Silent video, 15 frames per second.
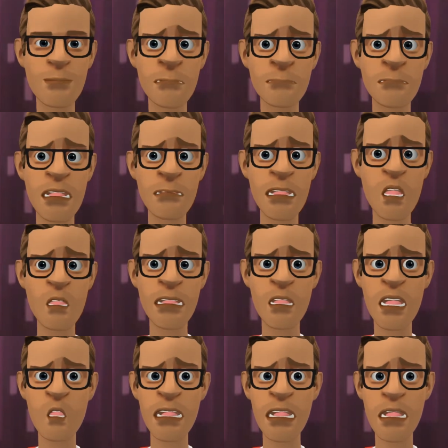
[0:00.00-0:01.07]
But because I
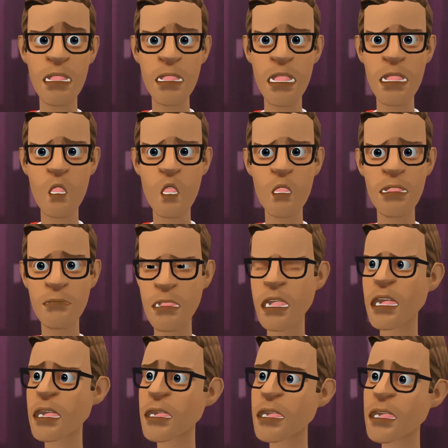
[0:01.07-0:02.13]
was 18 it would have been
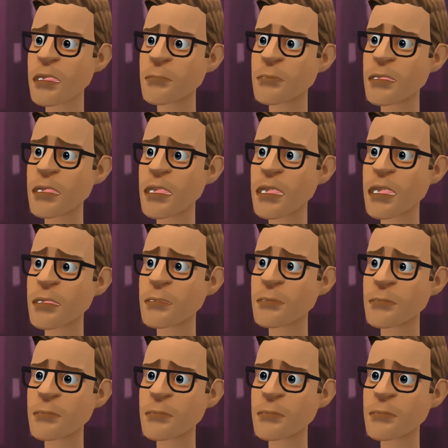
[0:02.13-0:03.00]
legally binding.